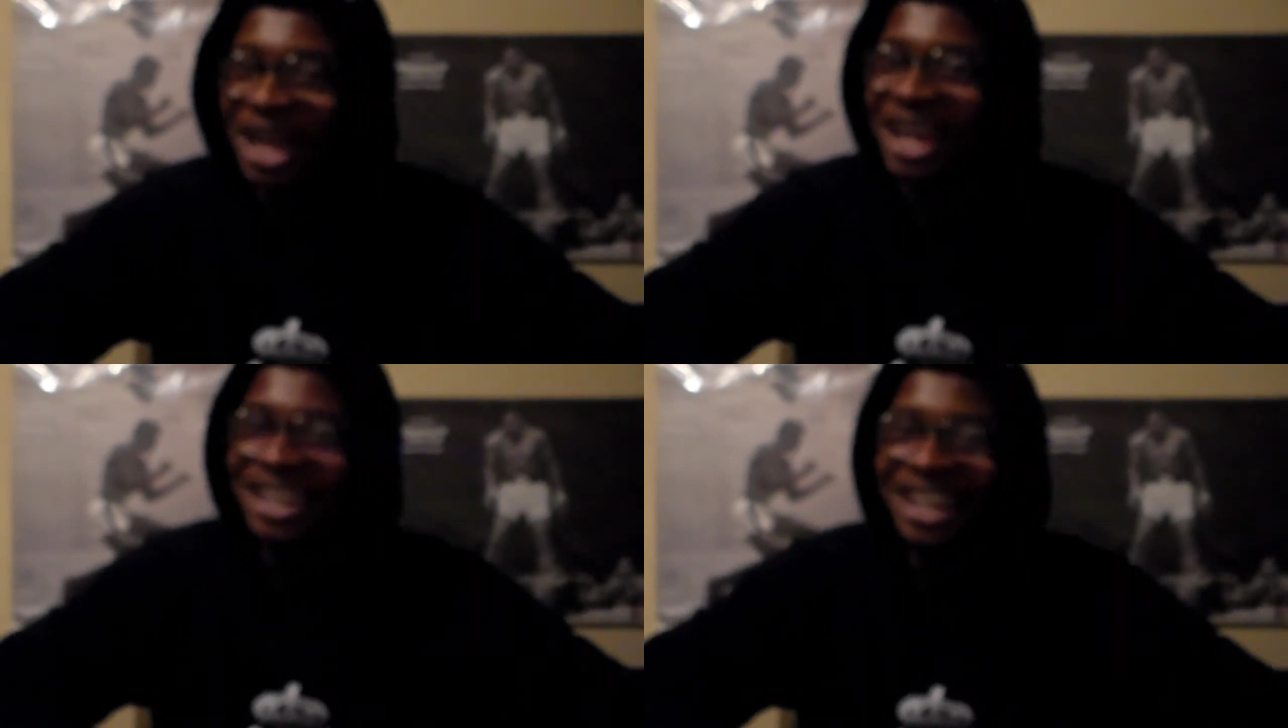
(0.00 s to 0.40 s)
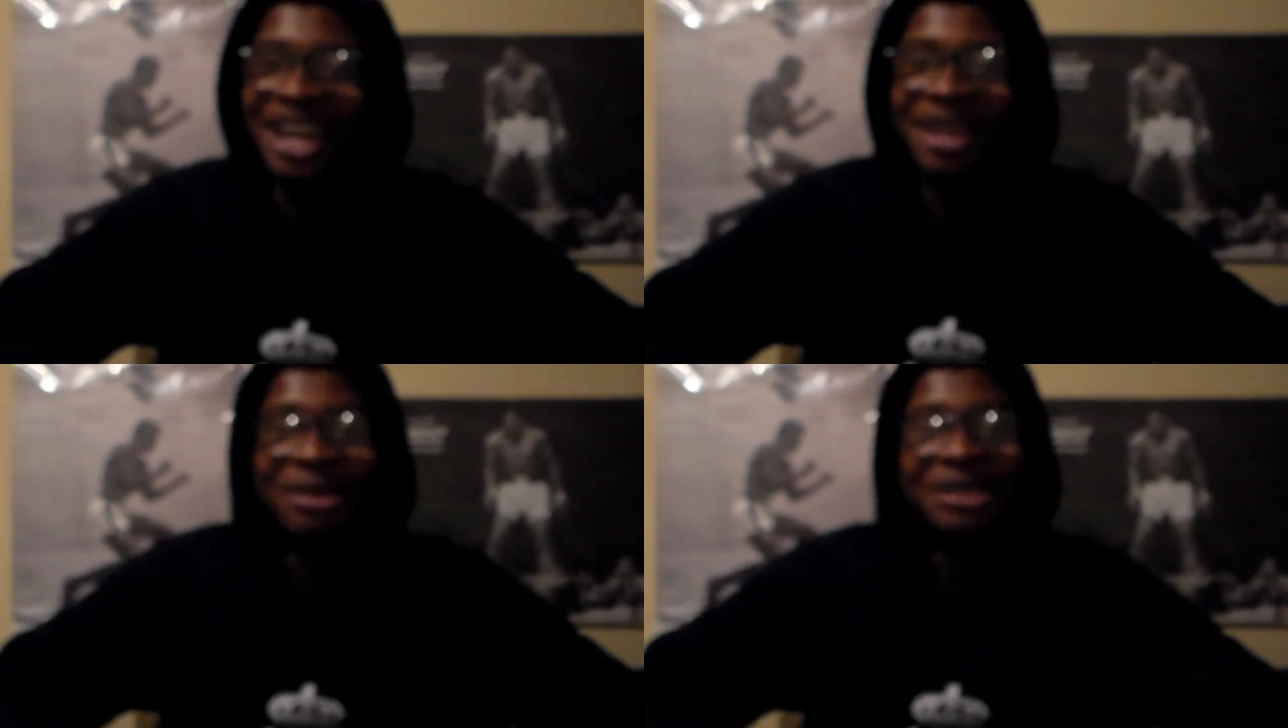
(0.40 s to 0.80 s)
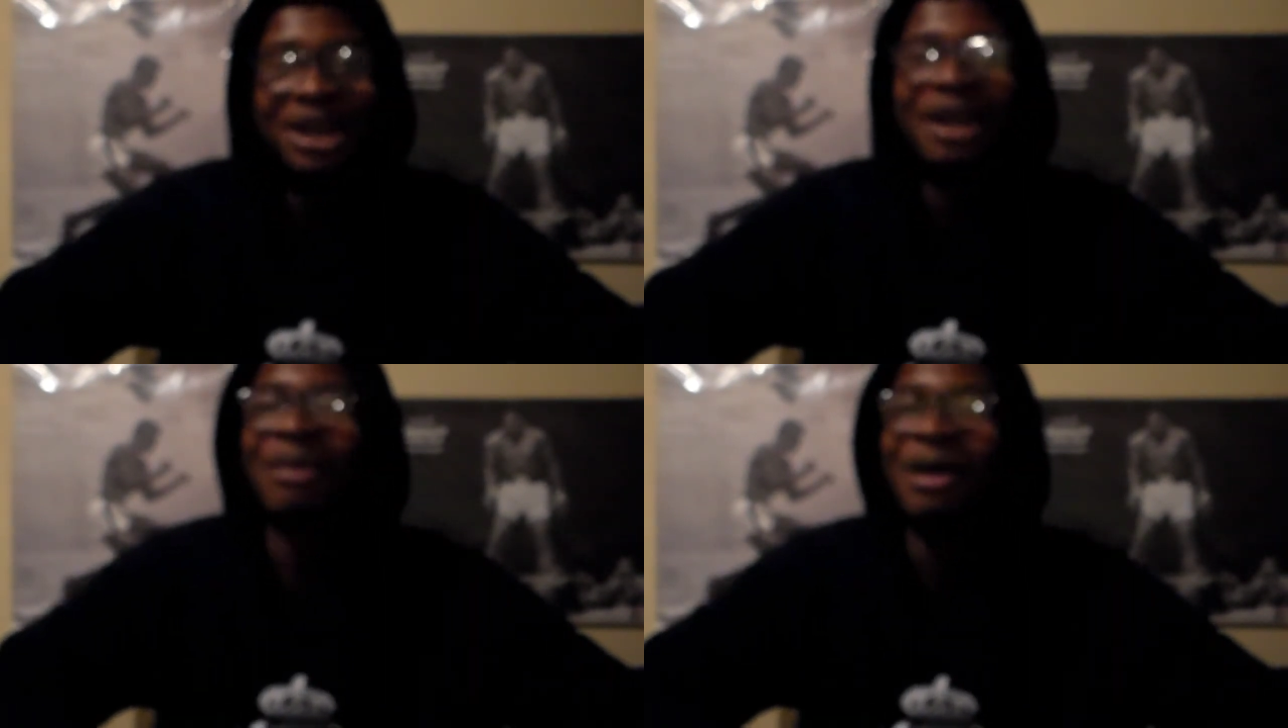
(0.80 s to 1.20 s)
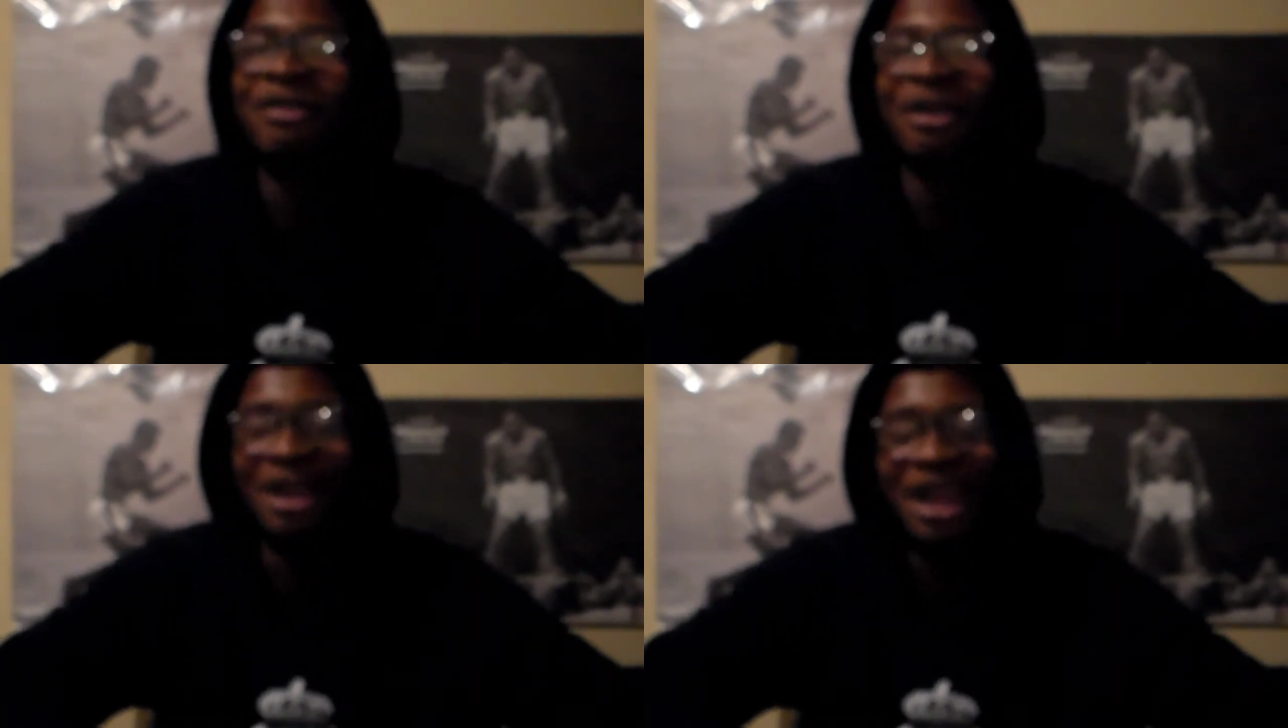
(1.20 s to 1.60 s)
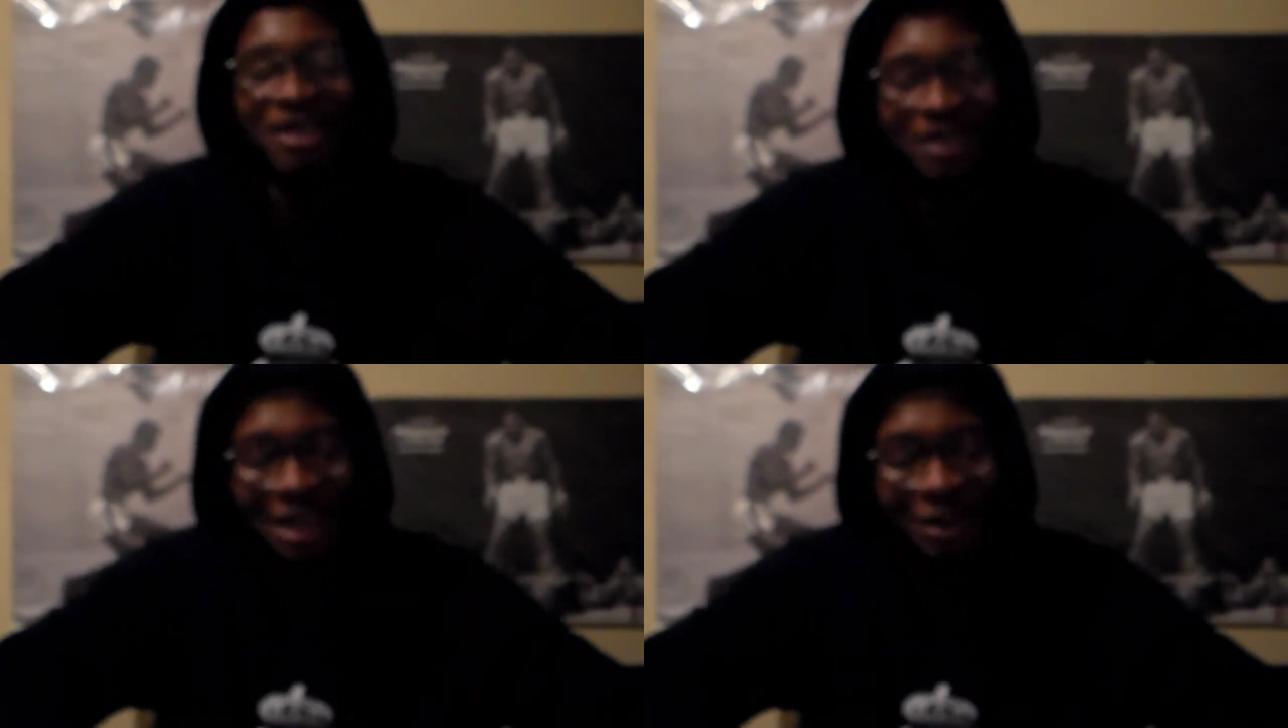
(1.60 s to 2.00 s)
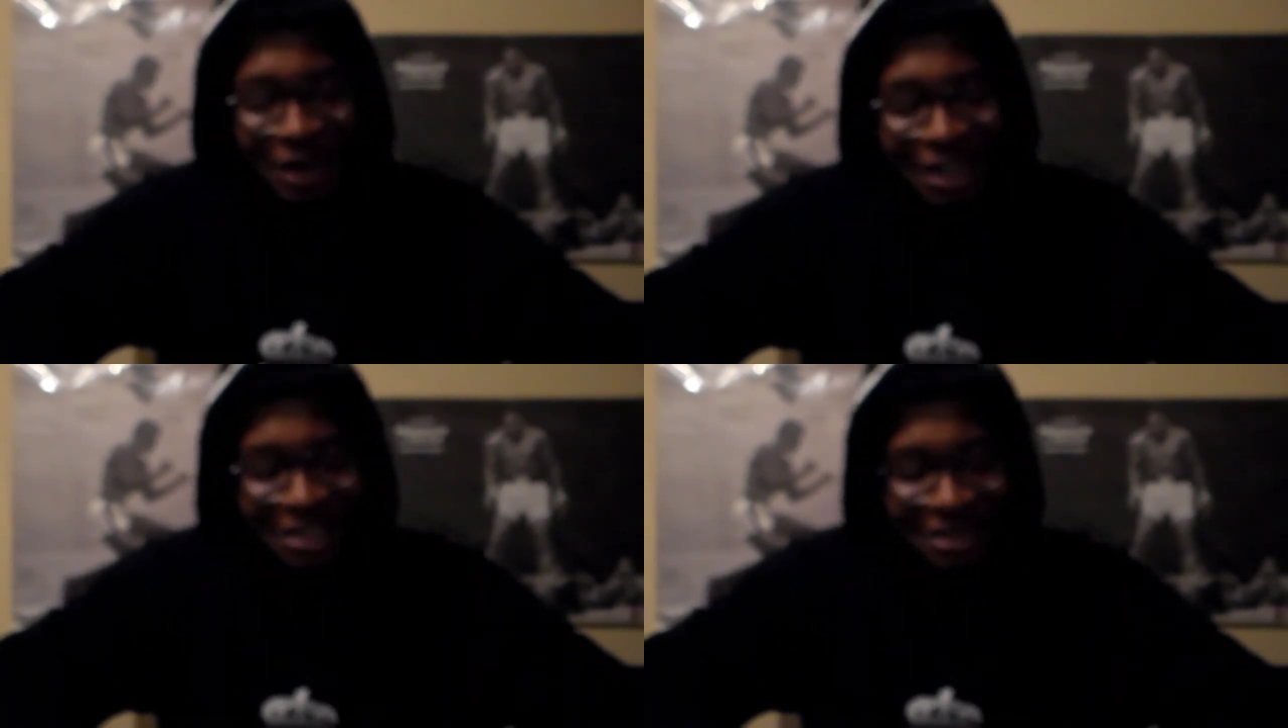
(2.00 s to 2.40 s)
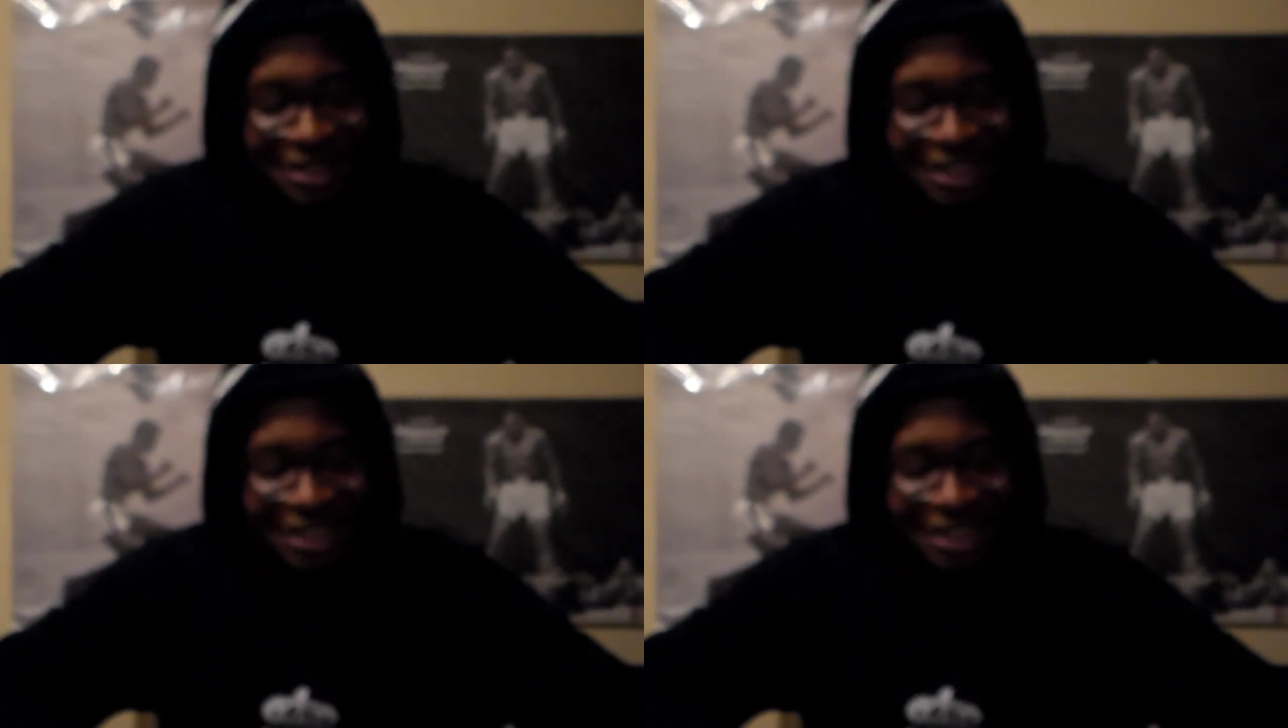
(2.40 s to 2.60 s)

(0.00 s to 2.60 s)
like he be trying to make folk laugh in here real too,